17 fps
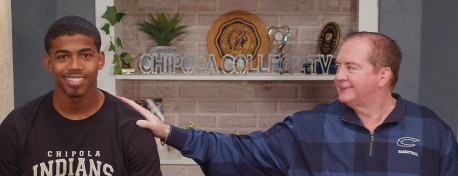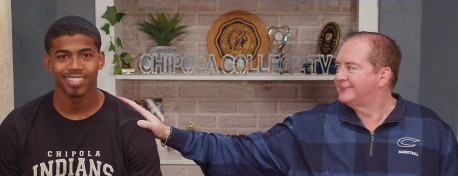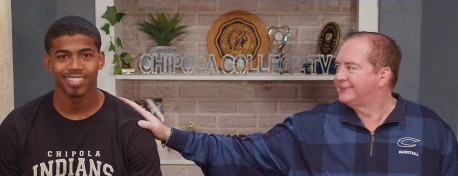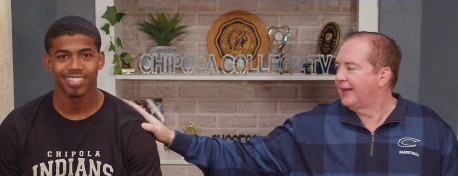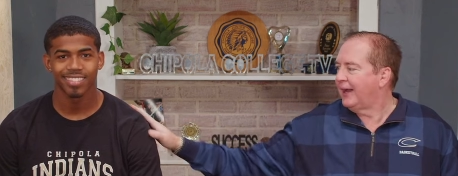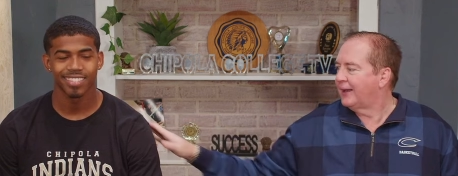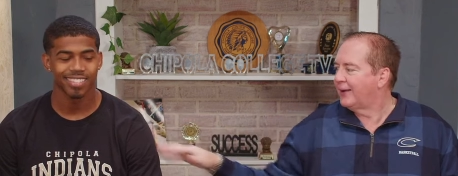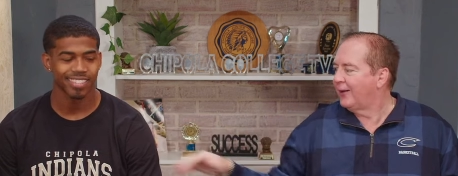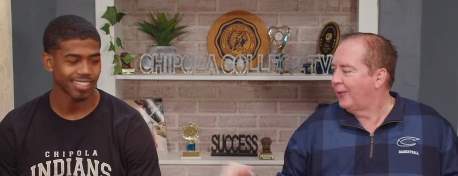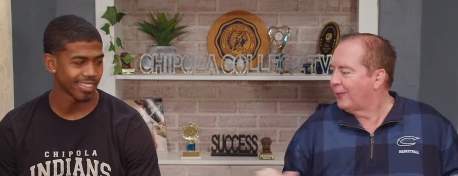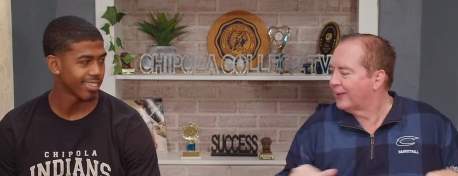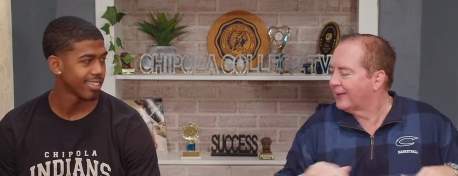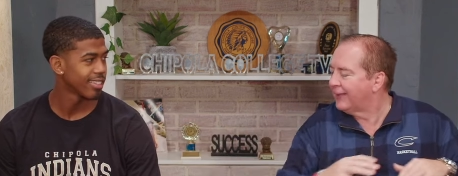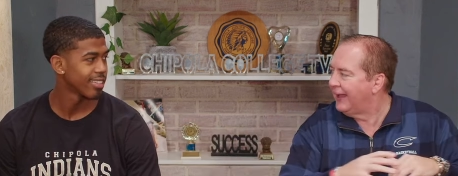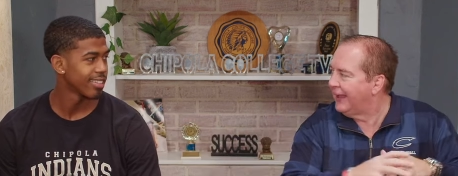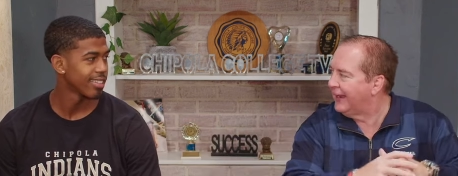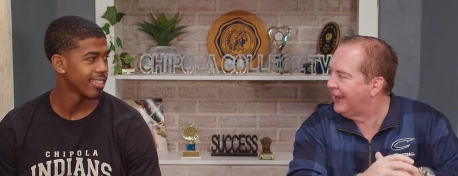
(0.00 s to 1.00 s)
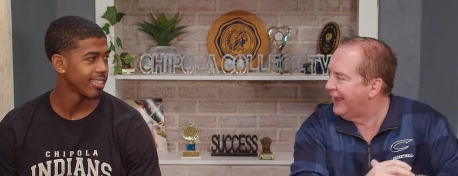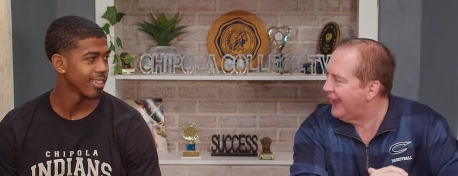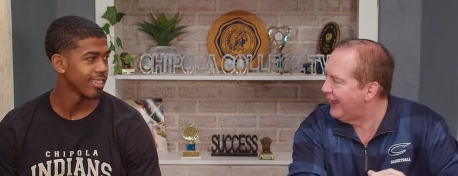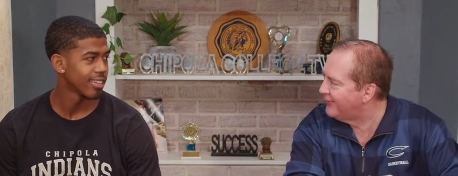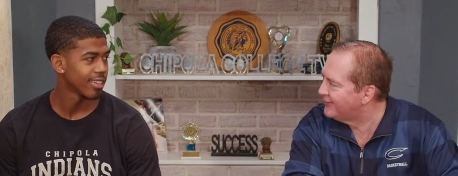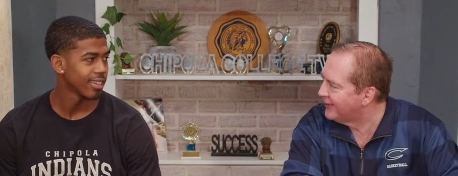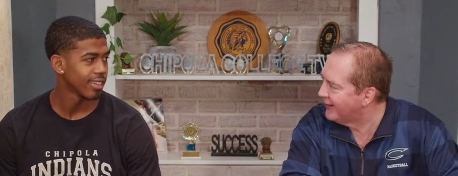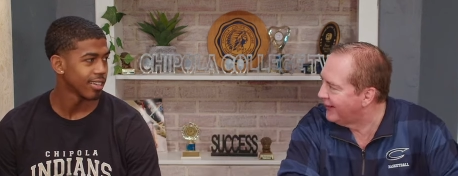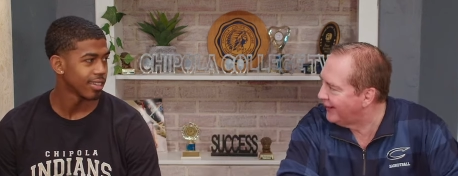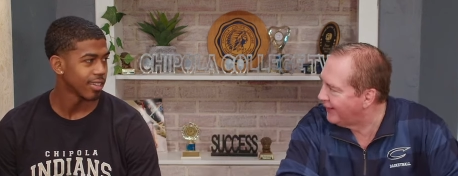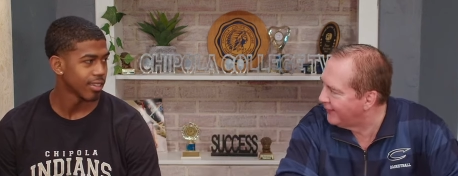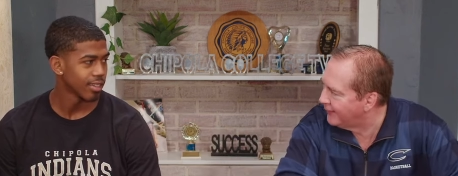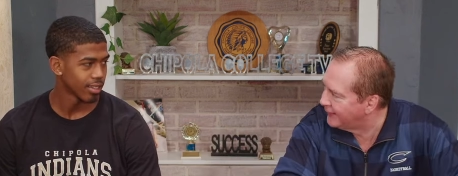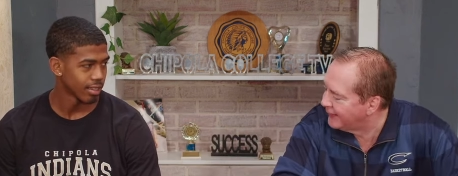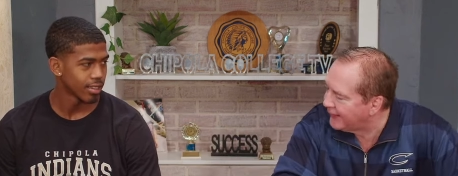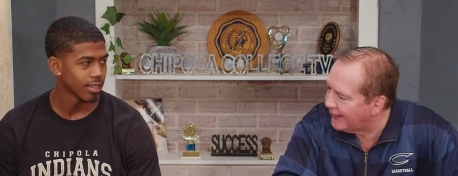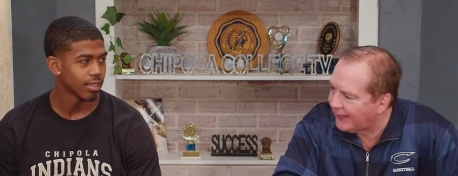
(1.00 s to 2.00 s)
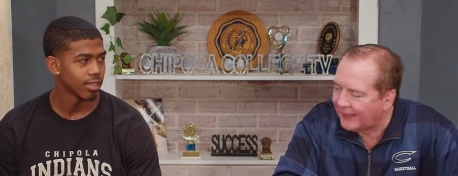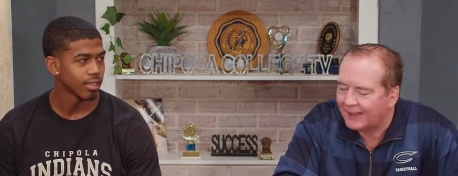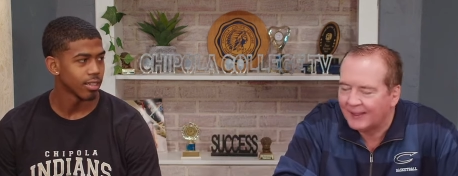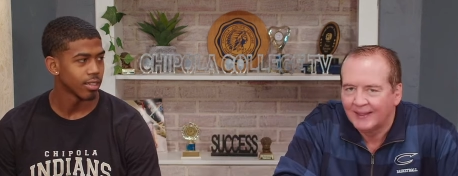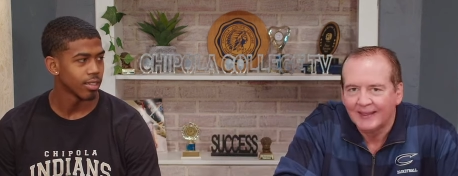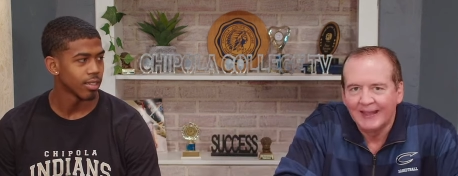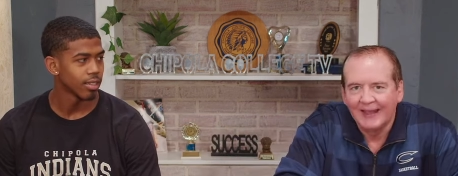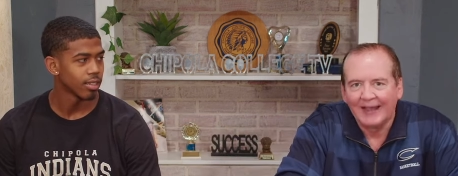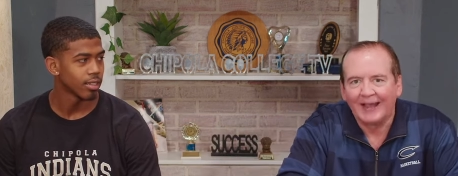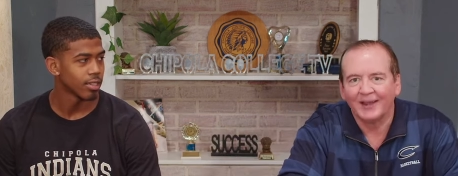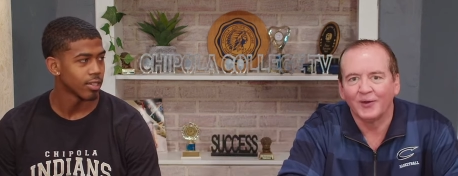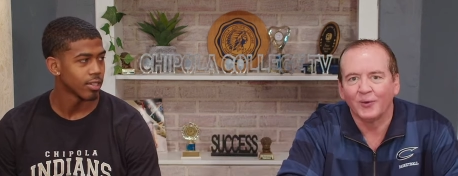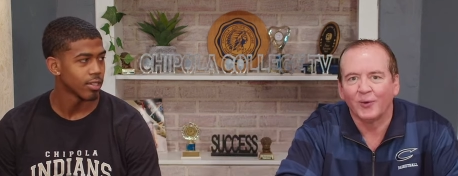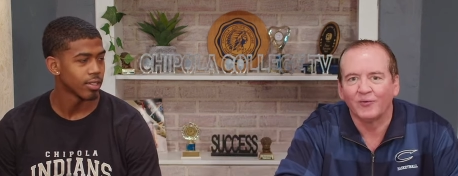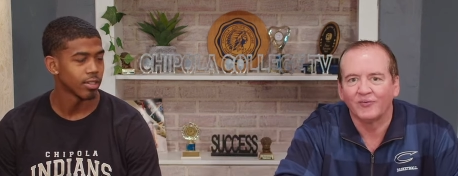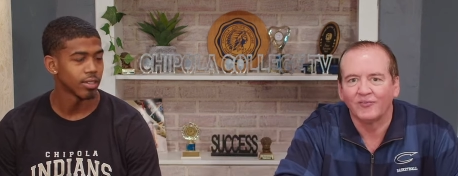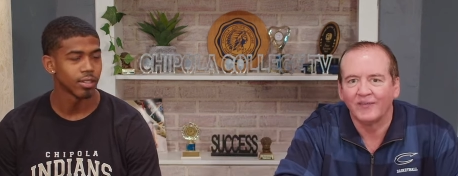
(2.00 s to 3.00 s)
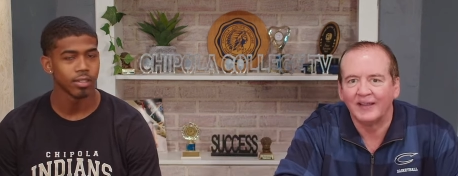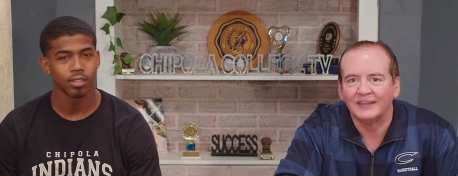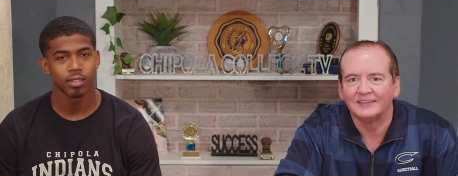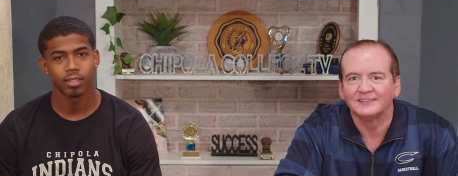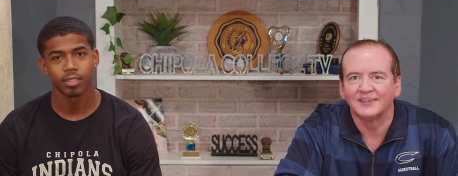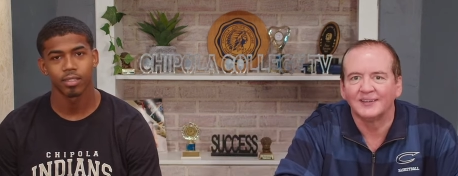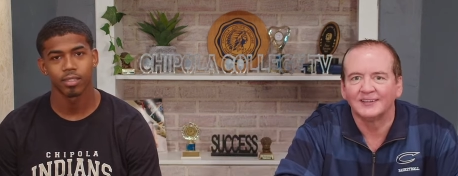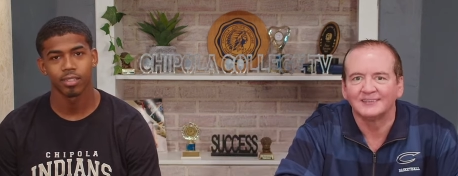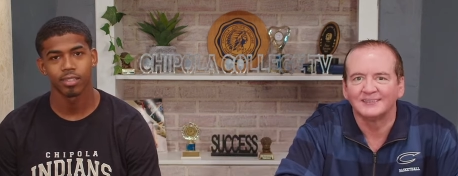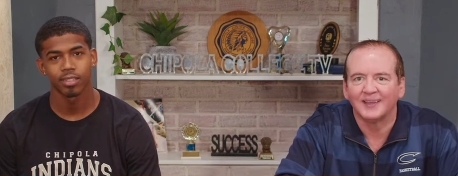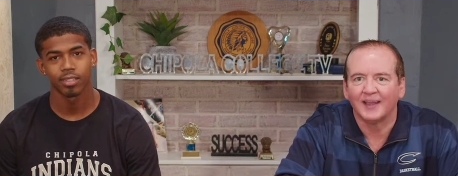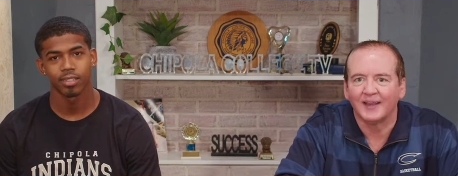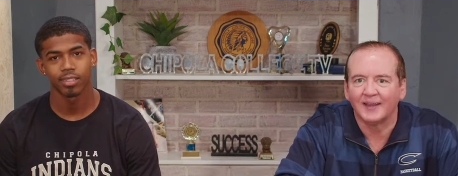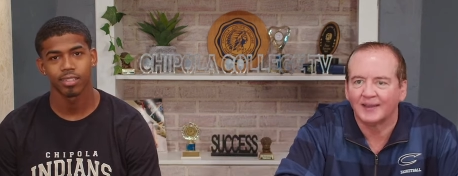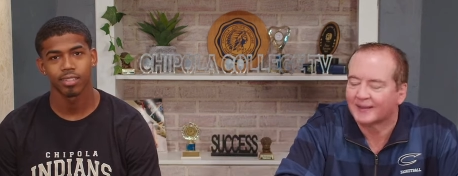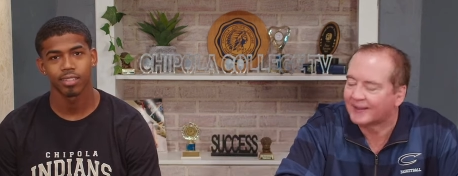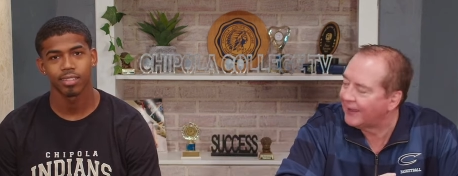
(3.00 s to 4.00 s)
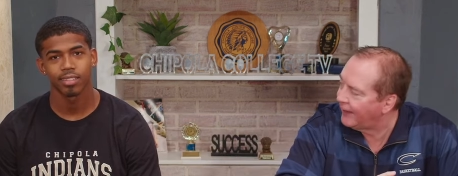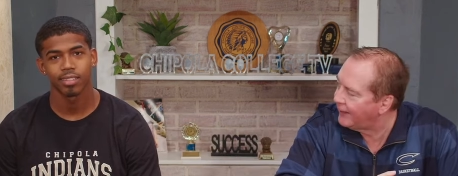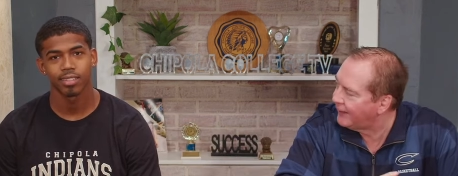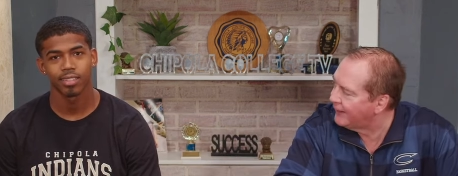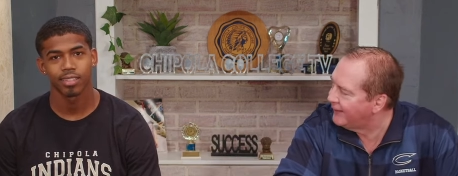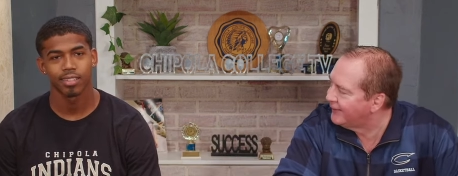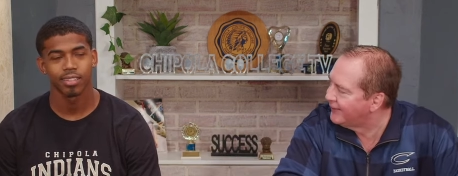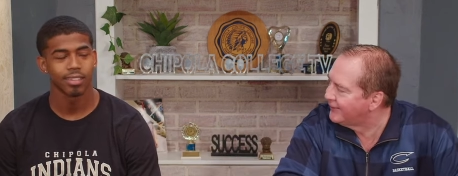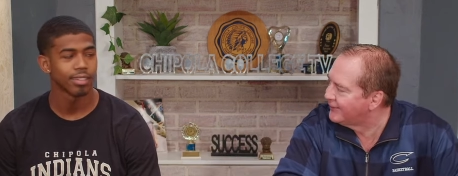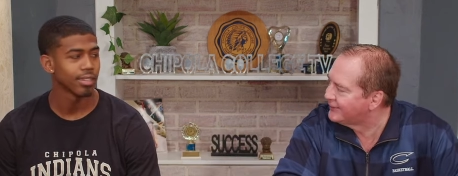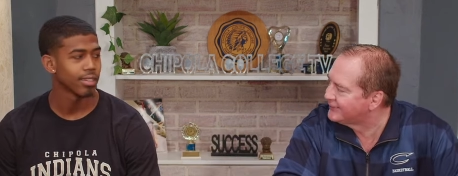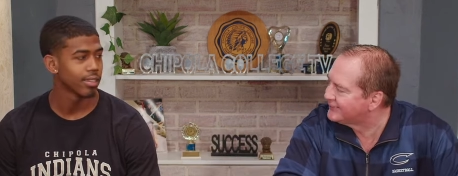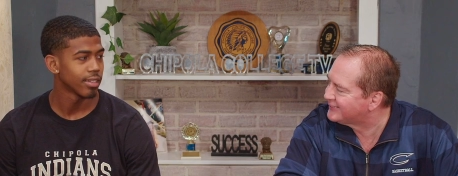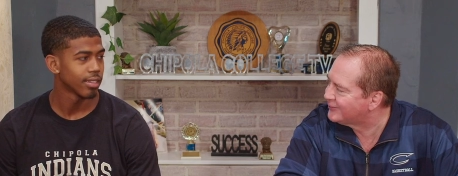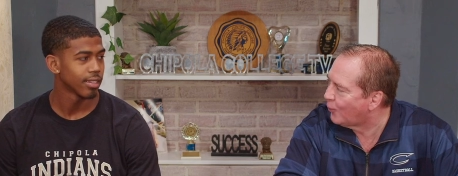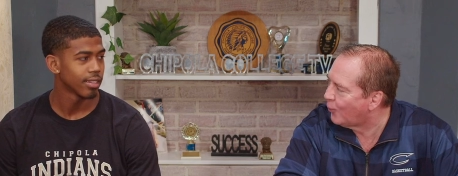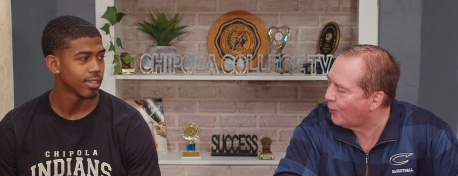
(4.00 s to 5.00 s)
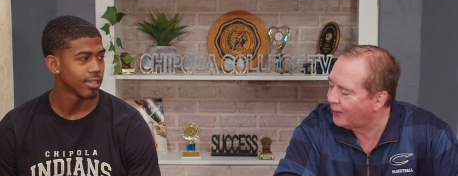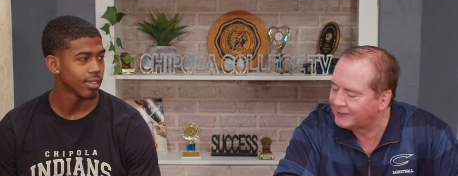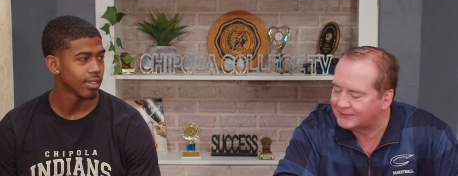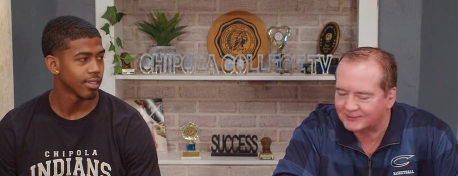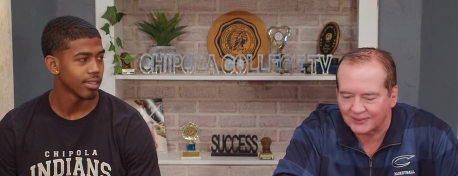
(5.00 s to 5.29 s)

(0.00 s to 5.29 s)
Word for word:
Speaker 1: Zacho, we're glad to have you here, and uh, I know our fans are excited to kind of hear your story.